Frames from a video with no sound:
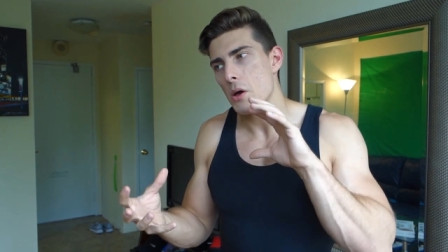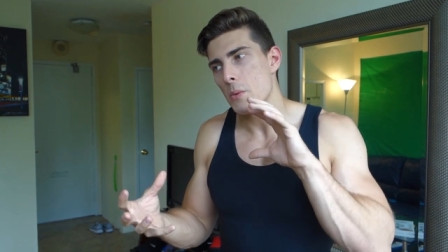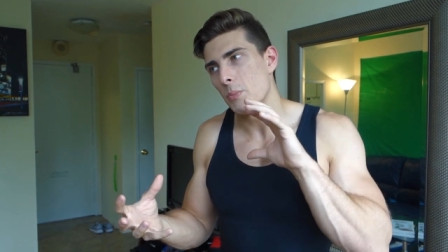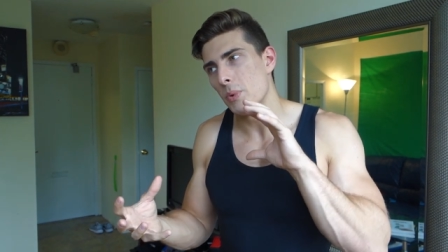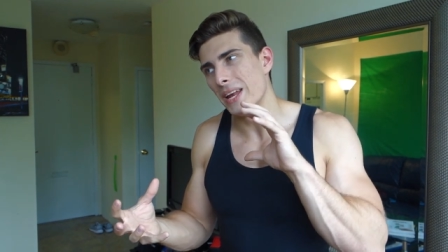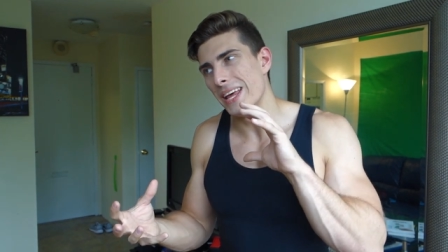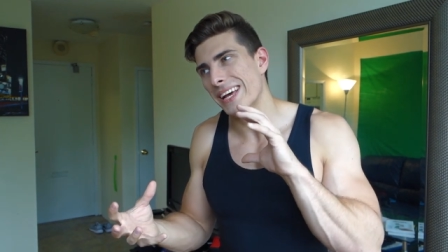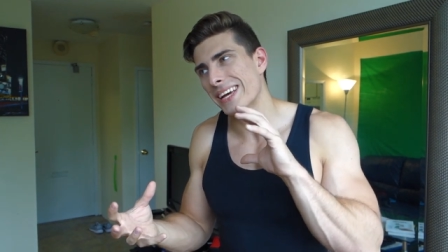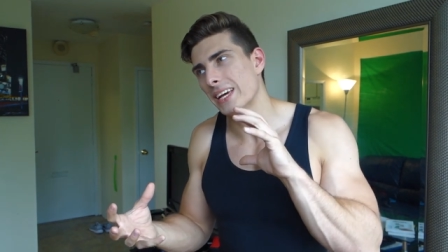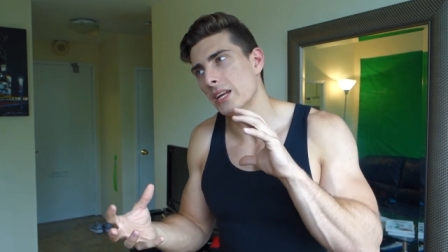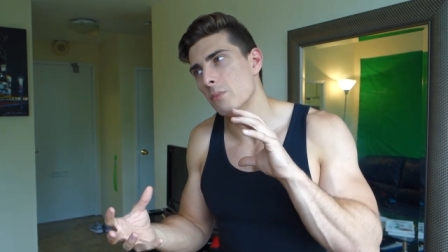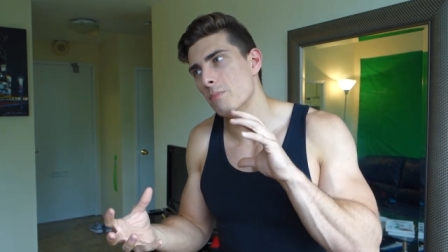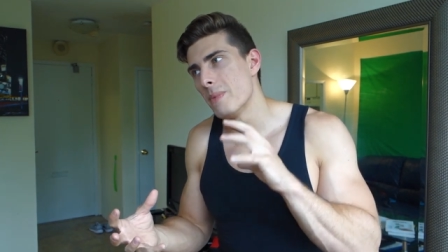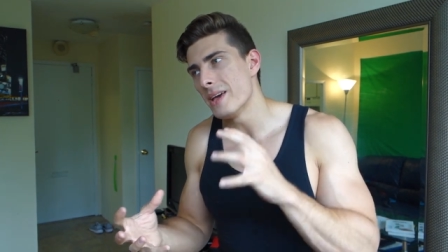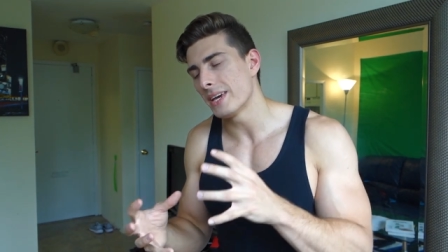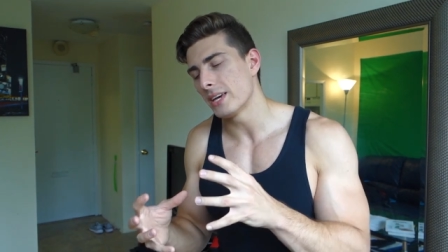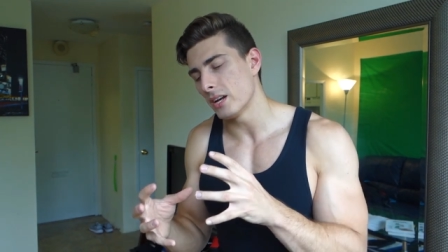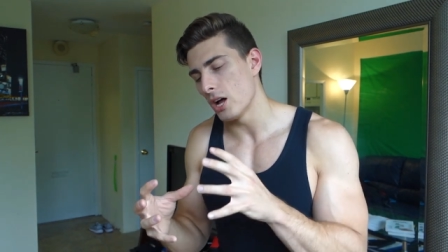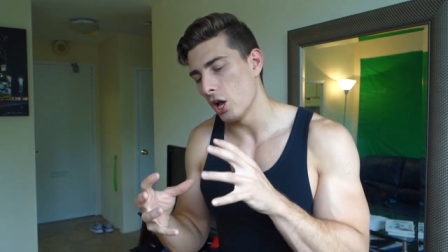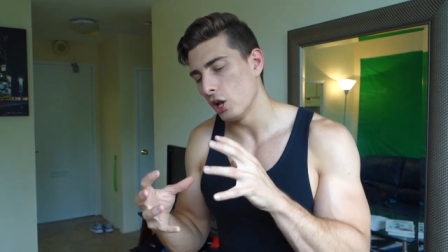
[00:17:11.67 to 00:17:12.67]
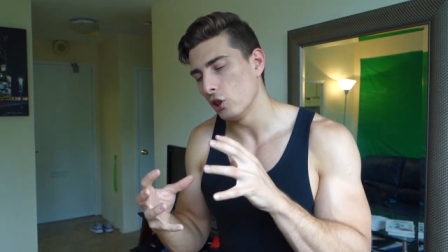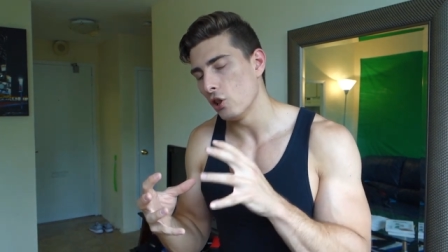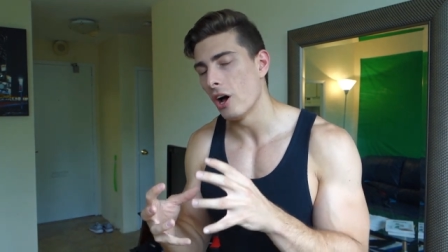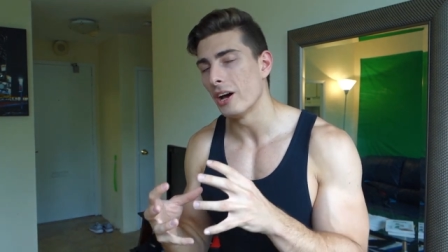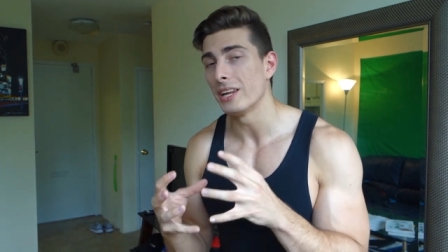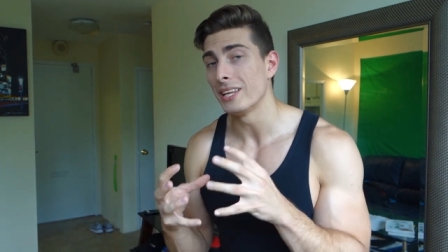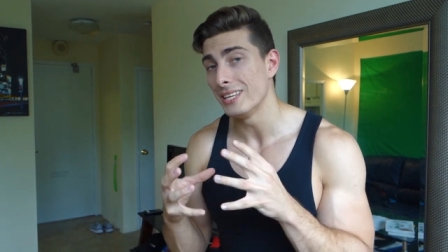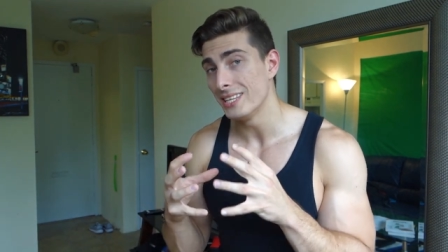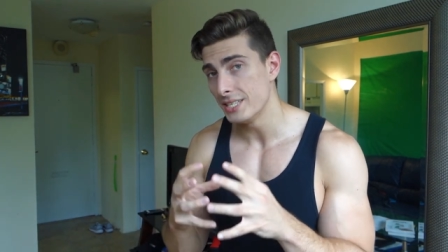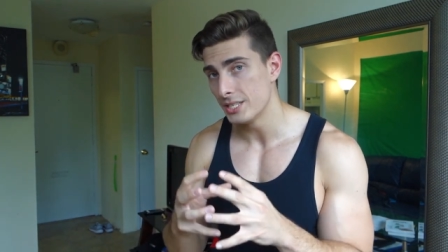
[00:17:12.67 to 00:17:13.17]
but it could make it a
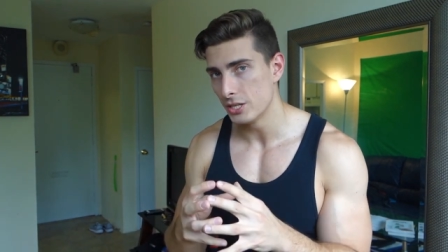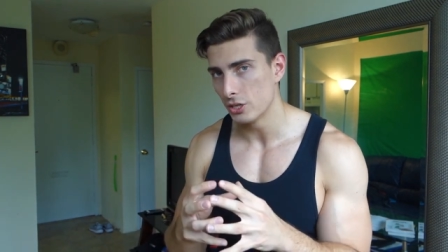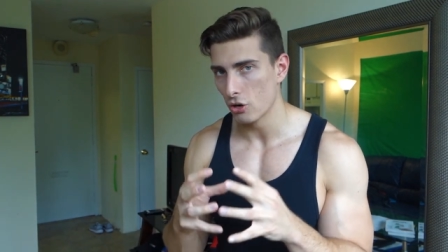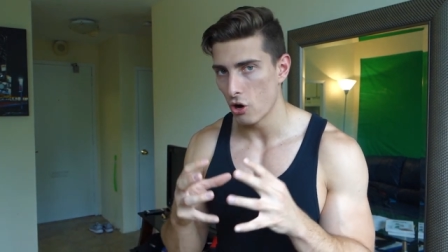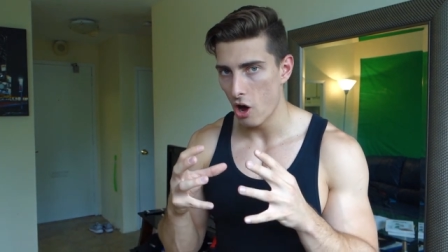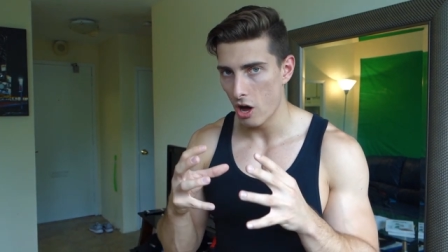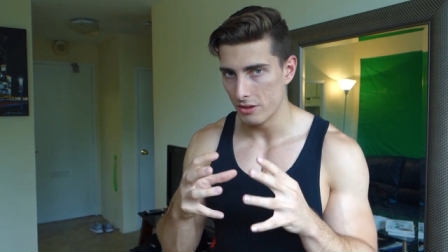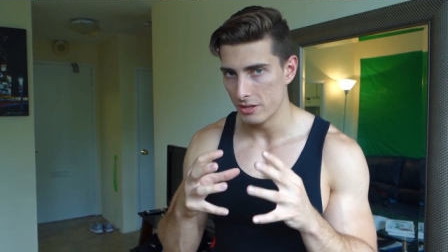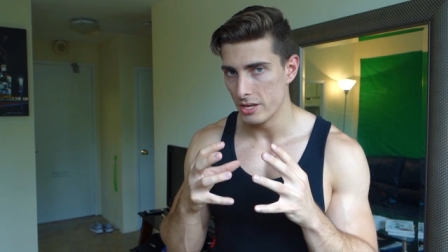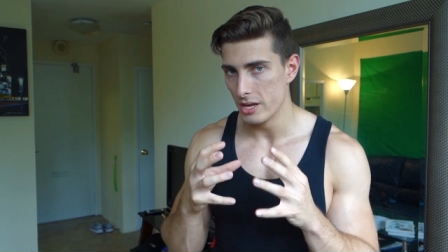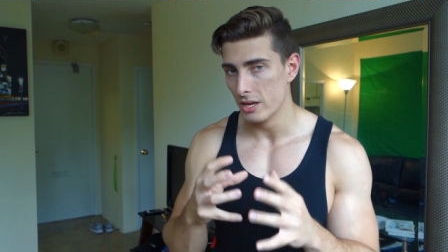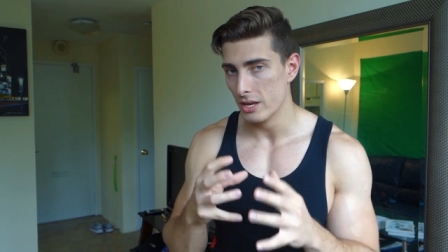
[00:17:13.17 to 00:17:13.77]
lot easier on the